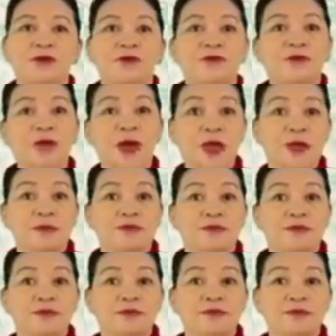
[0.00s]
5.
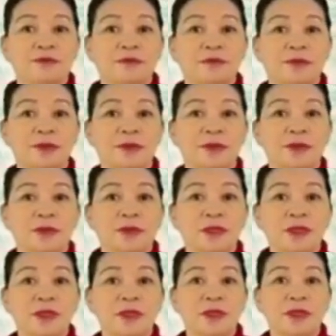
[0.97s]

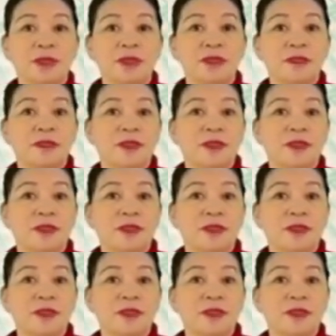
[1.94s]
And